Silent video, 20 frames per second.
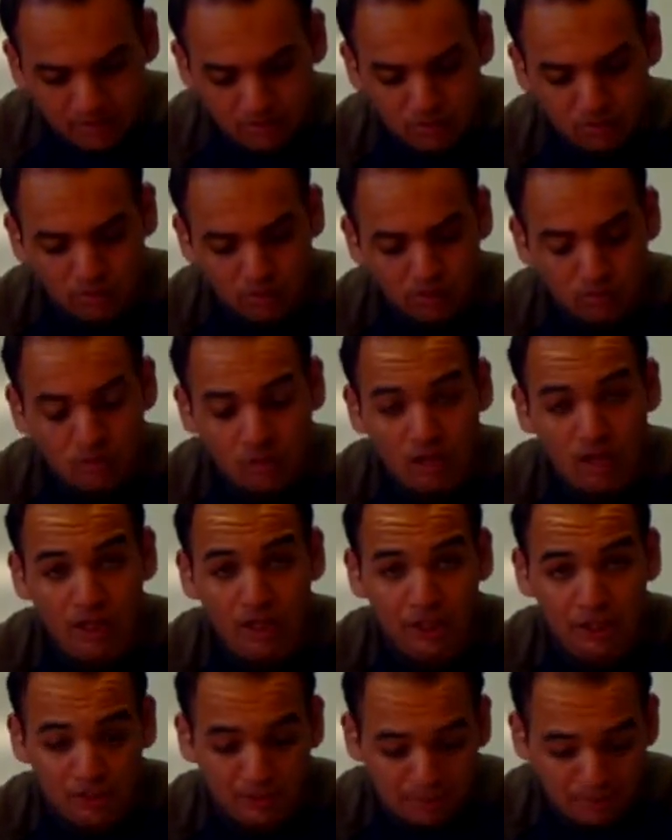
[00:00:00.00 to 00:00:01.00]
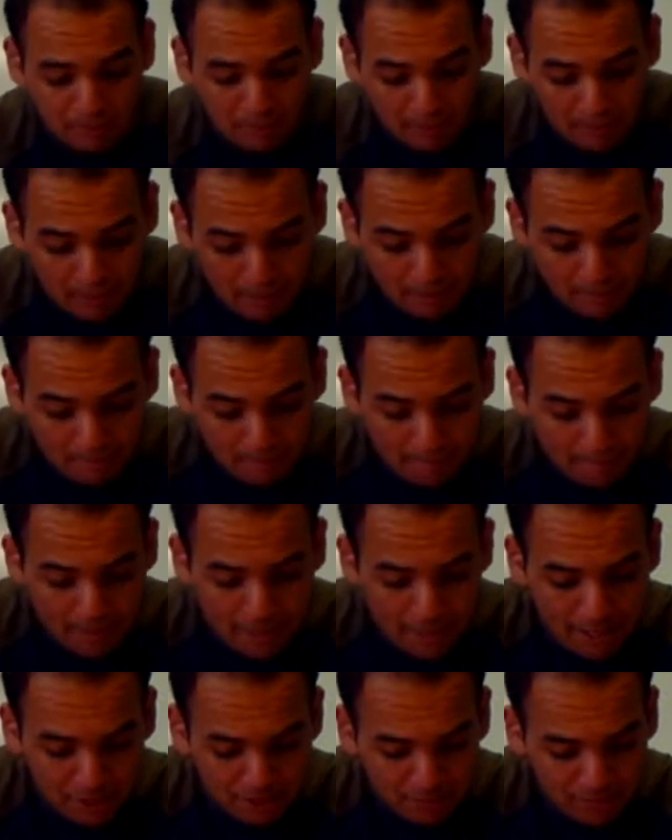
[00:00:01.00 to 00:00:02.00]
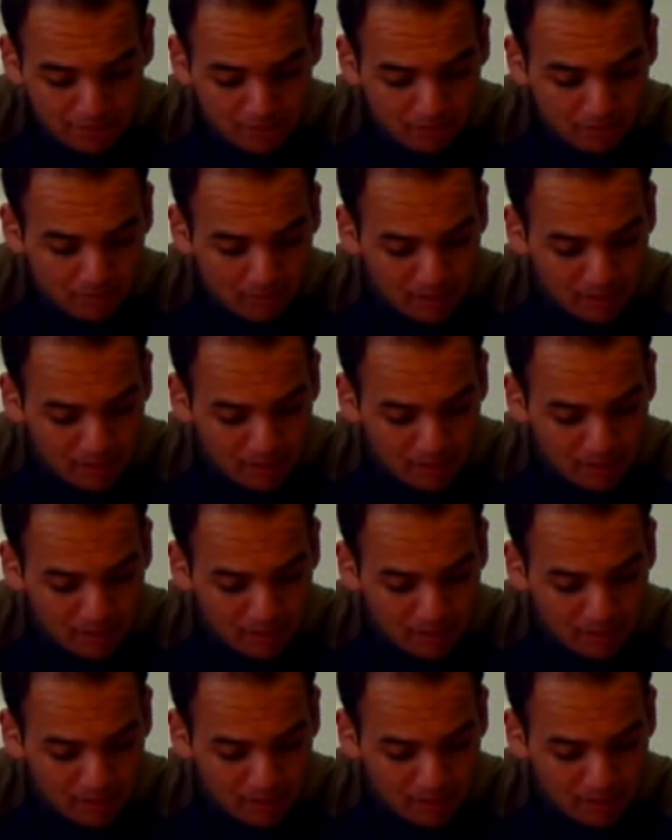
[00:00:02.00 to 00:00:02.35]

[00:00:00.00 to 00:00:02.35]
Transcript: Total Quality Management,